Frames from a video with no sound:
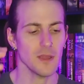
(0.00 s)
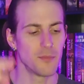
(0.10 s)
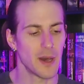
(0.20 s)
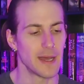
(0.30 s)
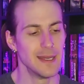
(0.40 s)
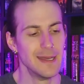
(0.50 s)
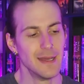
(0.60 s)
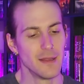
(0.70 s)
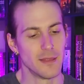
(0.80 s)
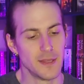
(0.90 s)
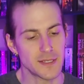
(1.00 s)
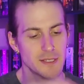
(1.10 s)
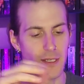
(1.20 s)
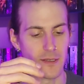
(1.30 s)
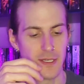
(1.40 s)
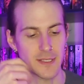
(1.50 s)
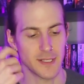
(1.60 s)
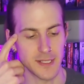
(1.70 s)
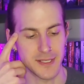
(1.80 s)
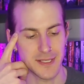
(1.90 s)
But this series
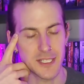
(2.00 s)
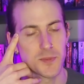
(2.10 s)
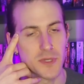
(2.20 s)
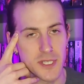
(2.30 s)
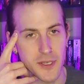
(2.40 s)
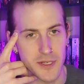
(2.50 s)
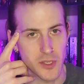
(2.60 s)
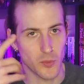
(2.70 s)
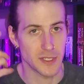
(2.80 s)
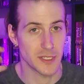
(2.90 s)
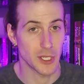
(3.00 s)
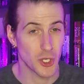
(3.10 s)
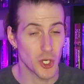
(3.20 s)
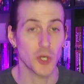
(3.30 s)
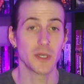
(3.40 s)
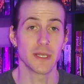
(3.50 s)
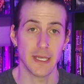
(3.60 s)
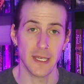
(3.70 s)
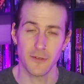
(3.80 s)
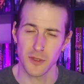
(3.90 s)
is a 6-book series that runs
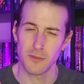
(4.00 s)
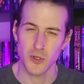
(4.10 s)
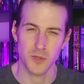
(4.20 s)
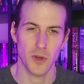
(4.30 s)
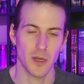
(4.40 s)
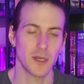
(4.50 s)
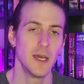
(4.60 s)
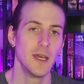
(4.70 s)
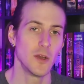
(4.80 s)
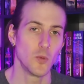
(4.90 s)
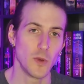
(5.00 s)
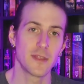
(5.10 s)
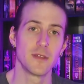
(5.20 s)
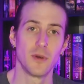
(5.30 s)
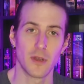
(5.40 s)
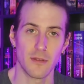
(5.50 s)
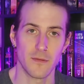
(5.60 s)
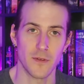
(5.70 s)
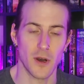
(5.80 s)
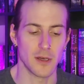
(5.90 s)
concurrently, for the most part, with the Book of the
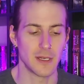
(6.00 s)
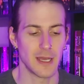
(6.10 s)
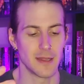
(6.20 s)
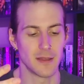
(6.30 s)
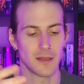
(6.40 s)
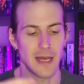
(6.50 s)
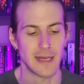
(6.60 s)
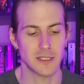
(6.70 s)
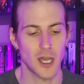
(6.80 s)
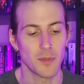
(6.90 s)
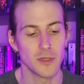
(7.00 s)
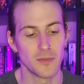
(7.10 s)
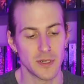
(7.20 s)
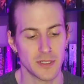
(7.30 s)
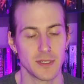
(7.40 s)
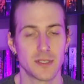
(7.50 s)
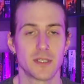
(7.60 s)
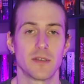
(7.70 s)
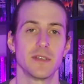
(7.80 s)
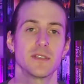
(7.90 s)
Fallen. And then the last couple of books in this
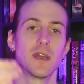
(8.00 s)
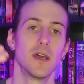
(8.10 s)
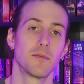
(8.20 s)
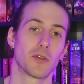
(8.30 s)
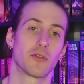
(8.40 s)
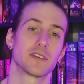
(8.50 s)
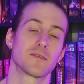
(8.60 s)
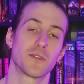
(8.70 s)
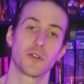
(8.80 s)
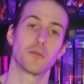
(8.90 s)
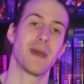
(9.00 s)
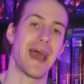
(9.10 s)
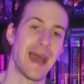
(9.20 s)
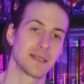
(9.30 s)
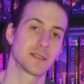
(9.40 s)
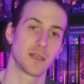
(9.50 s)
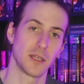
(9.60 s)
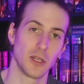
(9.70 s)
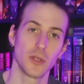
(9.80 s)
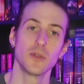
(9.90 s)
series progress further past the
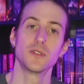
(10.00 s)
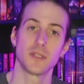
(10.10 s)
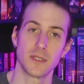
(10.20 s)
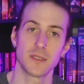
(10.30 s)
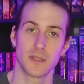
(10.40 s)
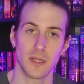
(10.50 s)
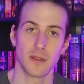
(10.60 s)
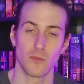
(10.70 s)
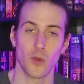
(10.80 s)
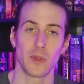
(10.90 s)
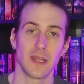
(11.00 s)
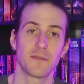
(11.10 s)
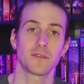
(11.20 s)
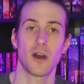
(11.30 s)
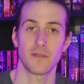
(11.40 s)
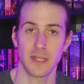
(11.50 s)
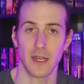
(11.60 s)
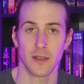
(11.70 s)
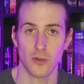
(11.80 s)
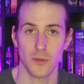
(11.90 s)
conclusions, where we left off at the
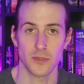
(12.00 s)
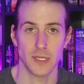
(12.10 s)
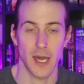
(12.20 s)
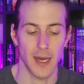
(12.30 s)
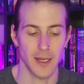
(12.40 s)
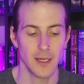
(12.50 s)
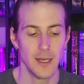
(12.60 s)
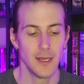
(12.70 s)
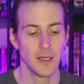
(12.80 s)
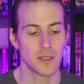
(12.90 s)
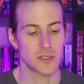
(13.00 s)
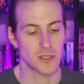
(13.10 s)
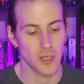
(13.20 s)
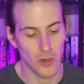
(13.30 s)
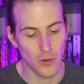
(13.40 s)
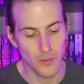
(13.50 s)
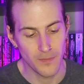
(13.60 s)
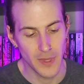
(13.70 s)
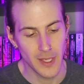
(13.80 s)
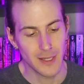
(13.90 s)
end of the Crippled God. So
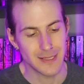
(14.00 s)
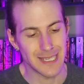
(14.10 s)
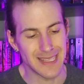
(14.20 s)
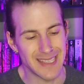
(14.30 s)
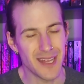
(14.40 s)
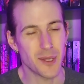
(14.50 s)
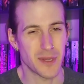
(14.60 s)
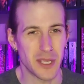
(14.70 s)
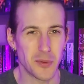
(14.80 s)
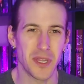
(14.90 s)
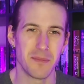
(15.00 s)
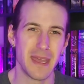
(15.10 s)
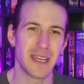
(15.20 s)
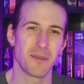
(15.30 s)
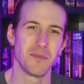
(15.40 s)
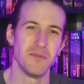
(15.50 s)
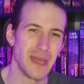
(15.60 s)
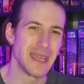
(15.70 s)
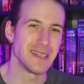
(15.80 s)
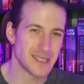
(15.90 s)
together, they really make up the
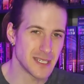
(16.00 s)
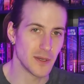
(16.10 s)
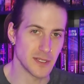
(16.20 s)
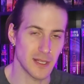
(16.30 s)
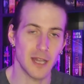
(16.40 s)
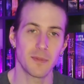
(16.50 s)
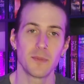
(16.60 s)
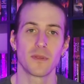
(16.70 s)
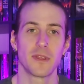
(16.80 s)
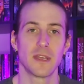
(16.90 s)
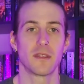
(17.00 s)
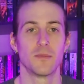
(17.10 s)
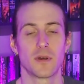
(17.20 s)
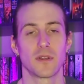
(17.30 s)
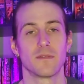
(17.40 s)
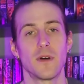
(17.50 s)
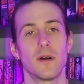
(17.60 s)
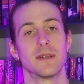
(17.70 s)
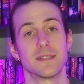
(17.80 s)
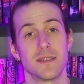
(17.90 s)
main series. A lot of people think of the Book of the
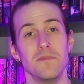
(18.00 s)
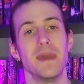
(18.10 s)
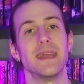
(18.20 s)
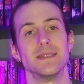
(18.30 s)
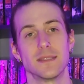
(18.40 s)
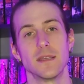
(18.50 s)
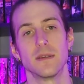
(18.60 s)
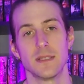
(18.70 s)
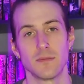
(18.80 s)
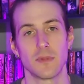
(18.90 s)
Fallen as the main series in